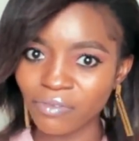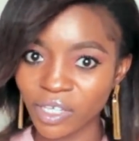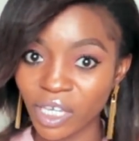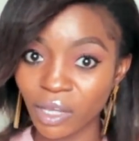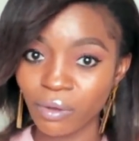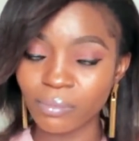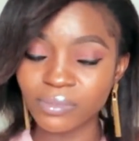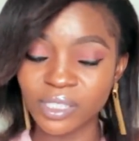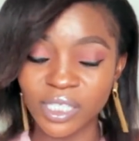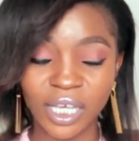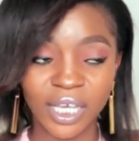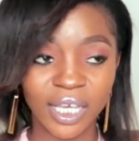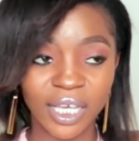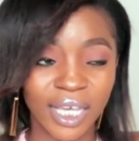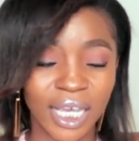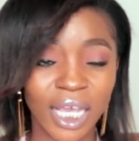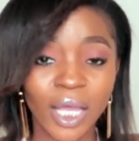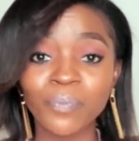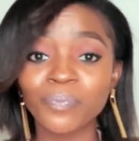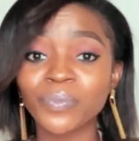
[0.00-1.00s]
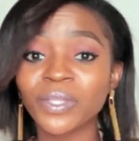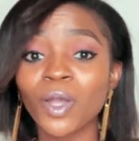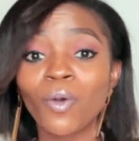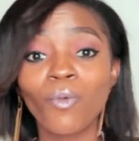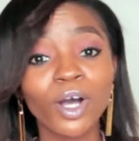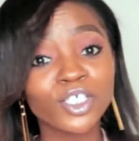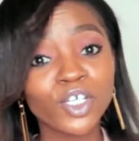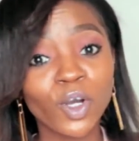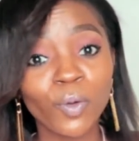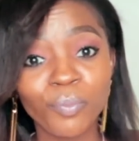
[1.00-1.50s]
You get what I'm saying? Yeah.
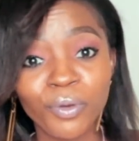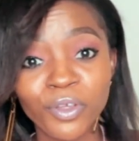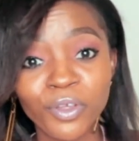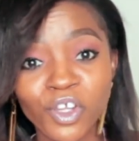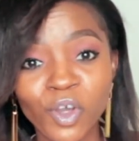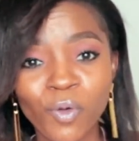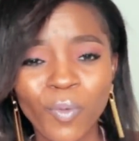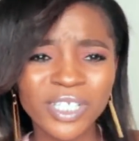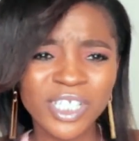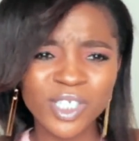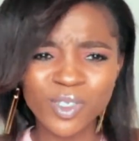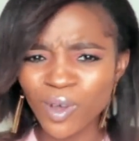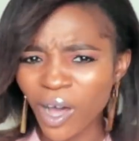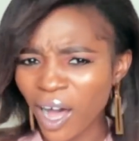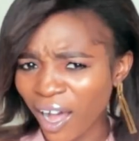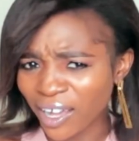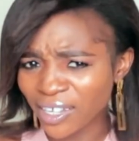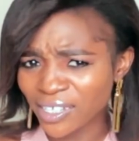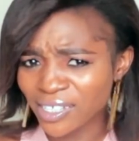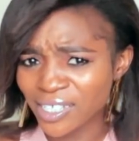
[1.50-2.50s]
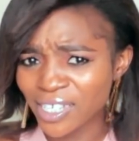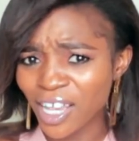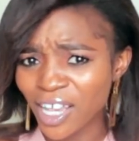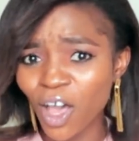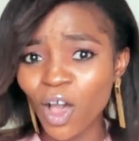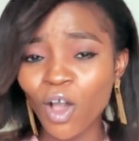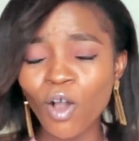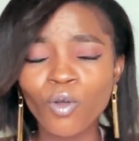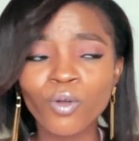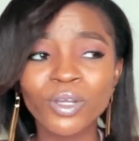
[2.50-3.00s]
What's your opinion? Was it too harsh?
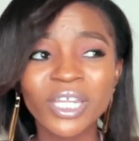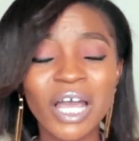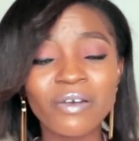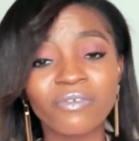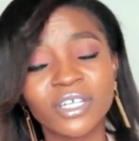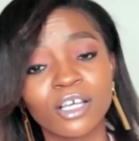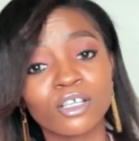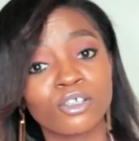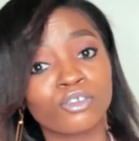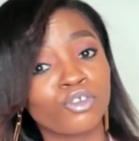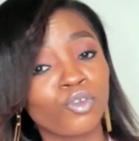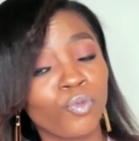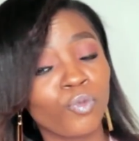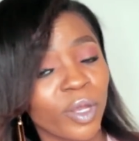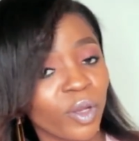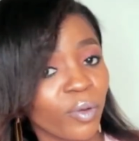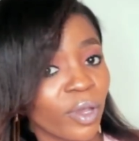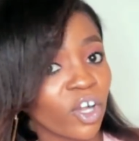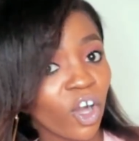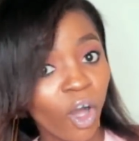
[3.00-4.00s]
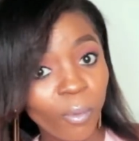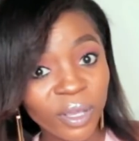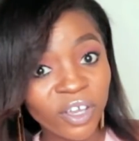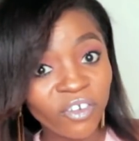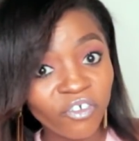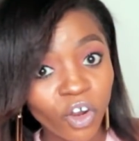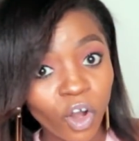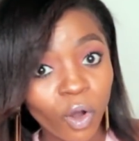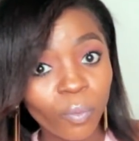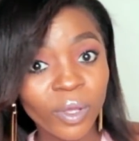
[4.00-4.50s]
Could you have understood where they were coming
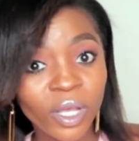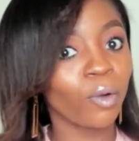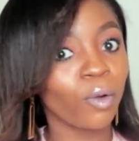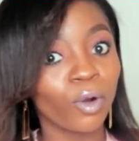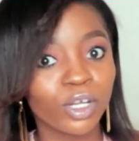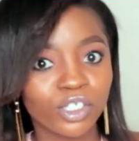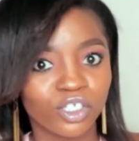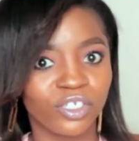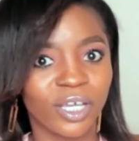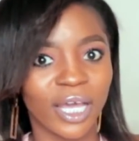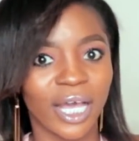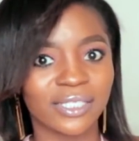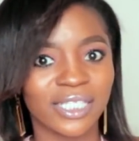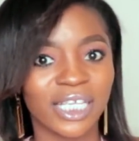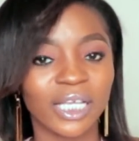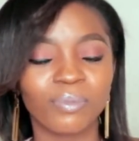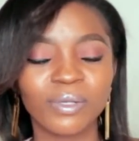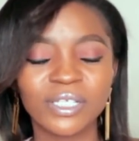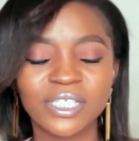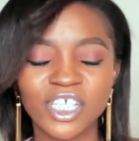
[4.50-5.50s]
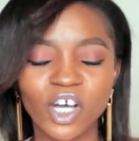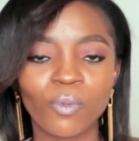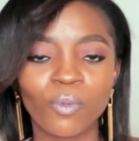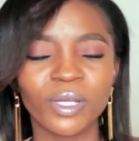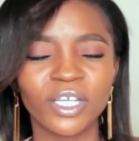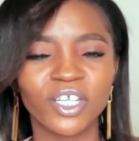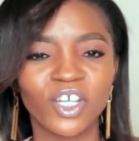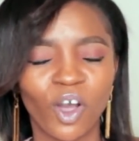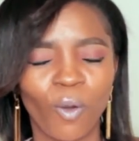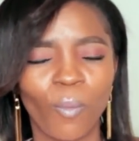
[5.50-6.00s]
from? What do you guys think? Please tell me
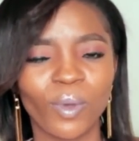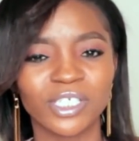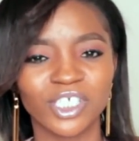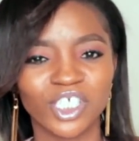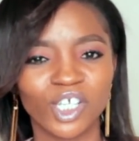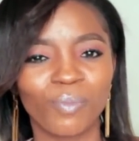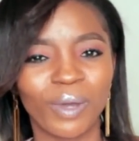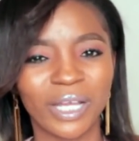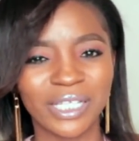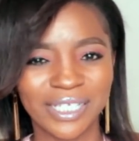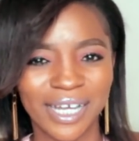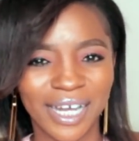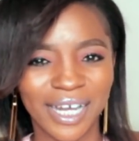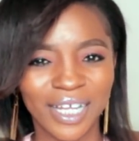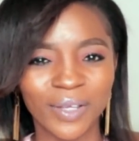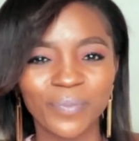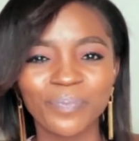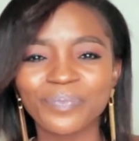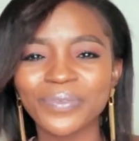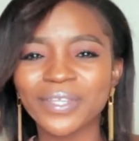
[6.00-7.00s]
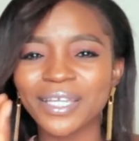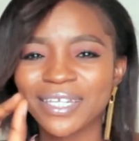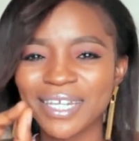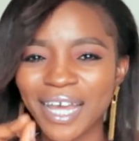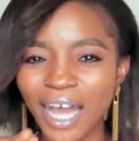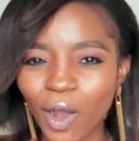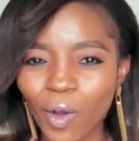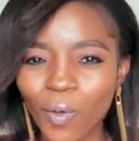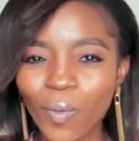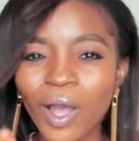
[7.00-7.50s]
in the comment section, my darling.
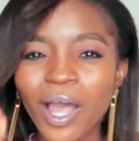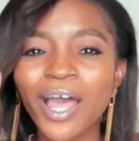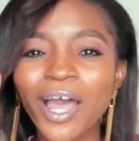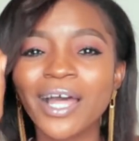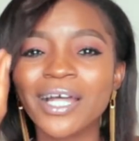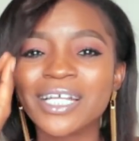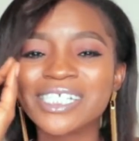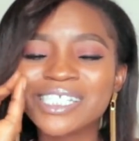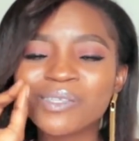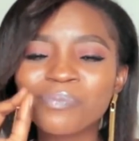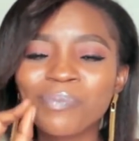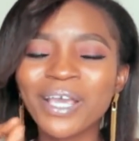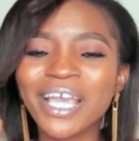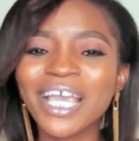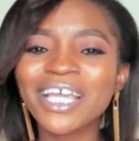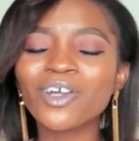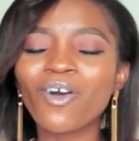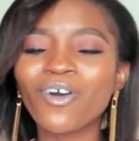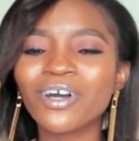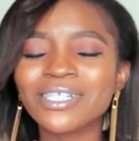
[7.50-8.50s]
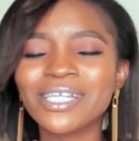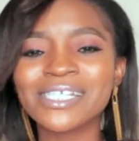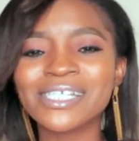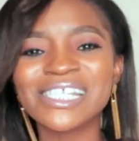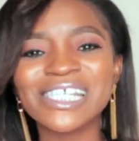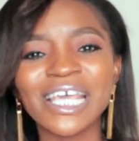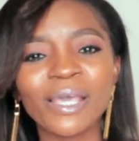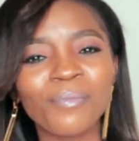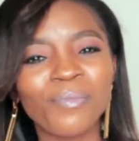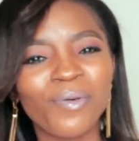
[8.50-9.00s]
Now, speaking on the
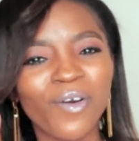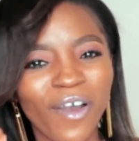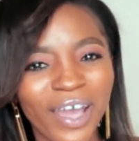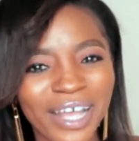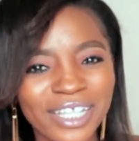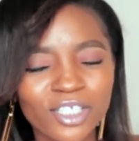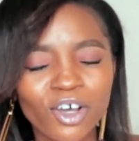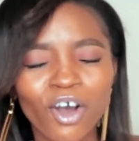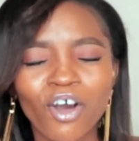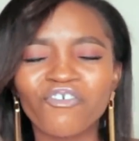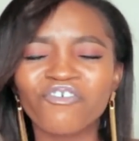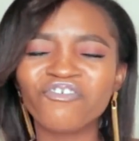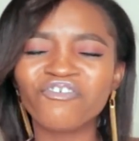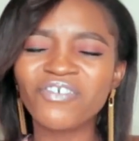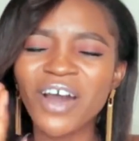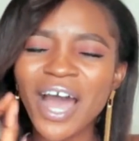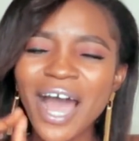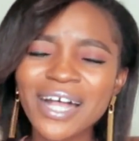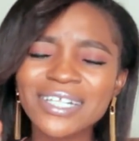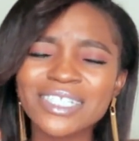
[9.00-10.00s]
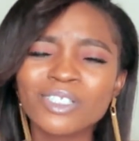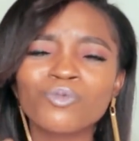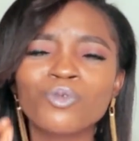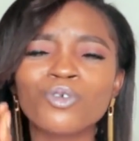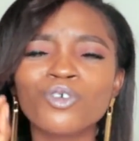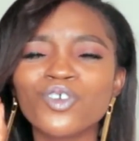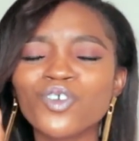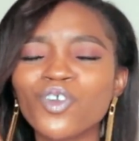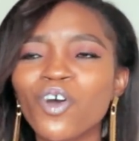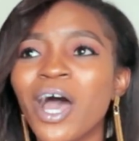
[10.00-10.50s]
same point of fans
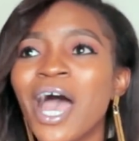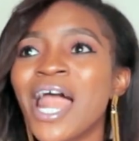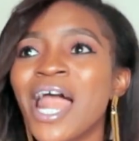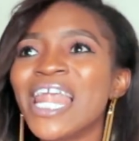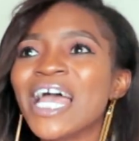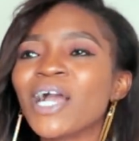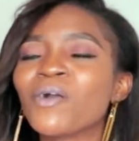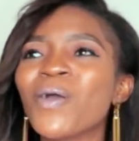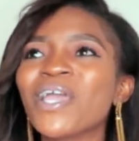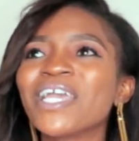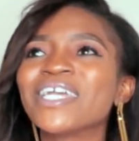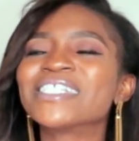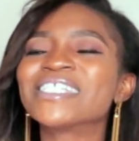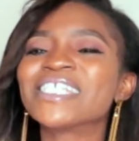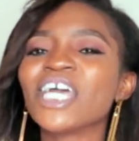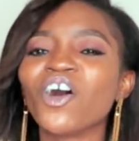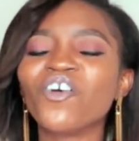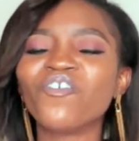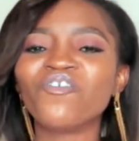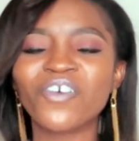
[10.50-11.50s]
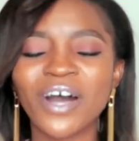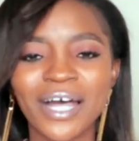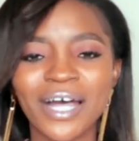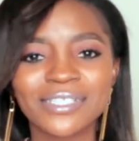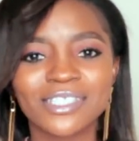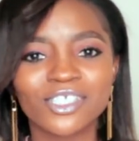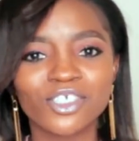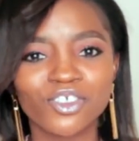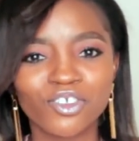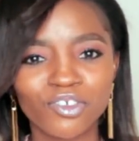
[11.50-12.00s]
will not, like, when you tell
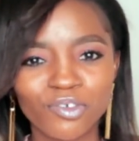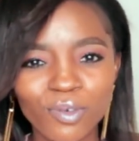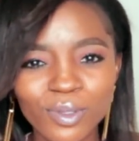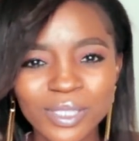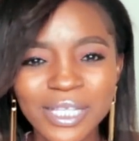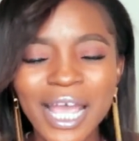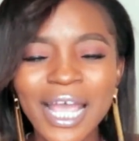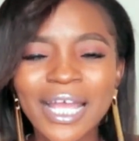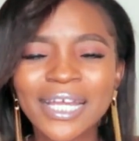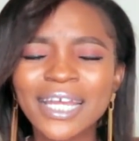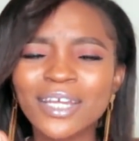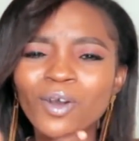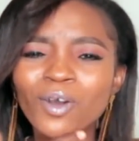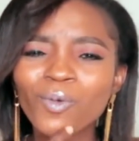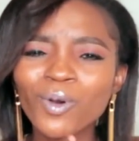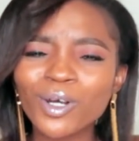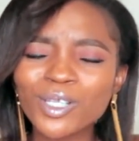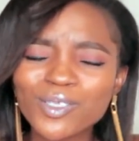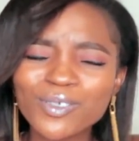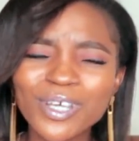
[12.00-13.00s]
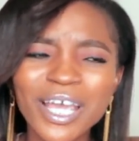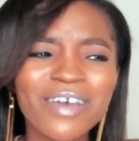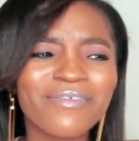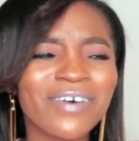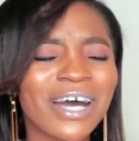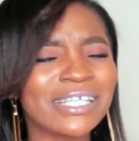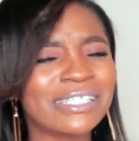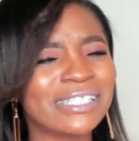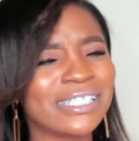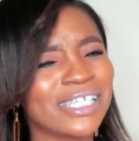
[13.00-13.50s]
fans the truth, they don't want to
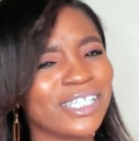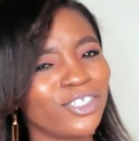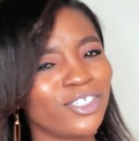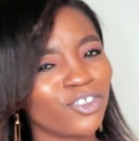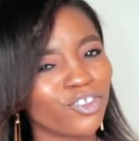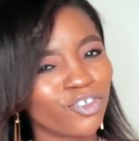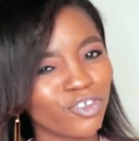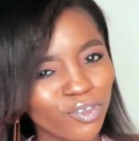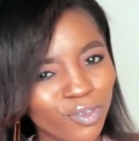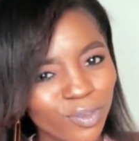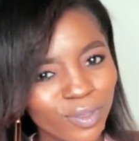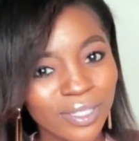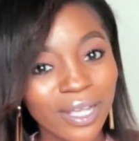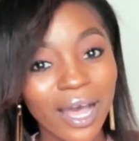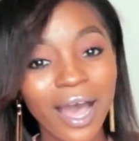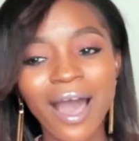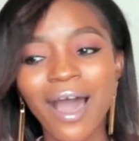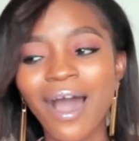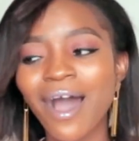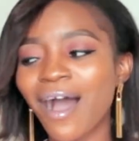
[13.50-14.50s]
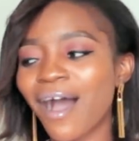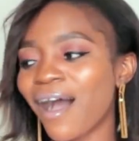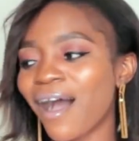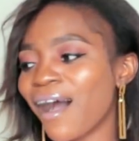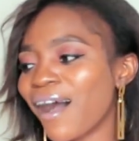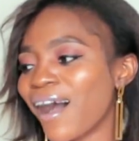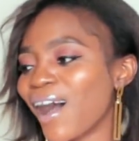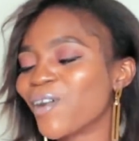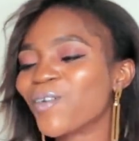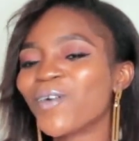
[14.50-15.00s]
ever see the truth.
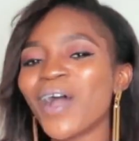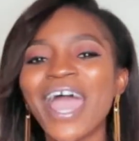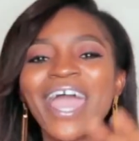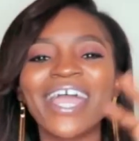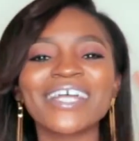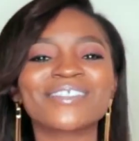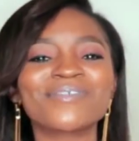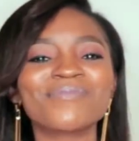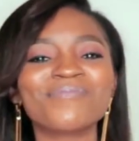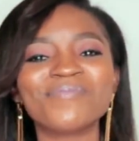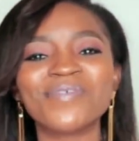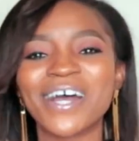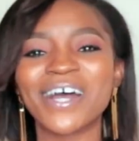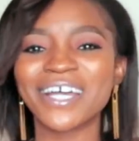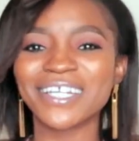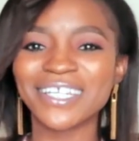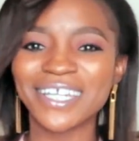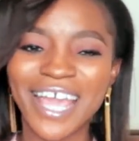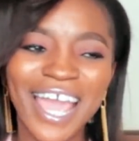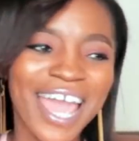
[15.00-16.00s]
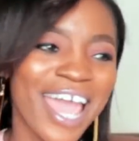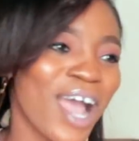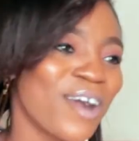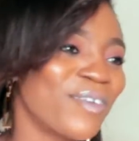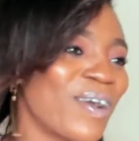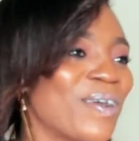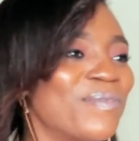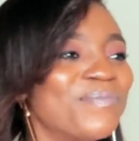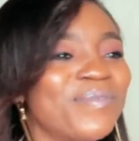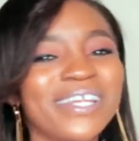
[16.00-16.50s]
Whitemoney
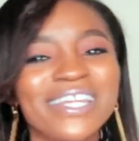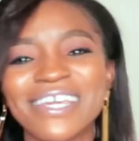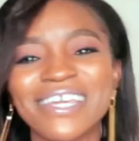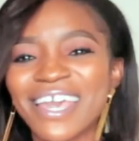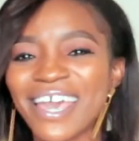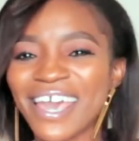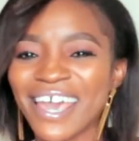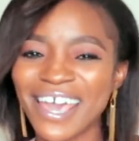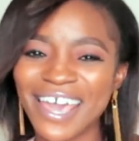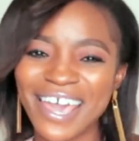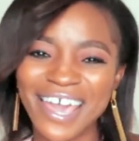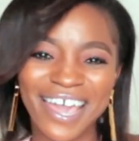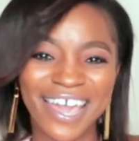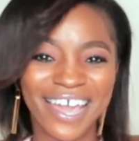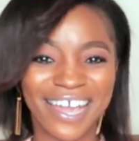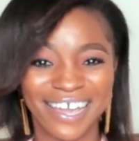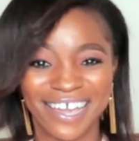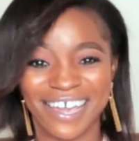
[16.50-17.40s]
gang.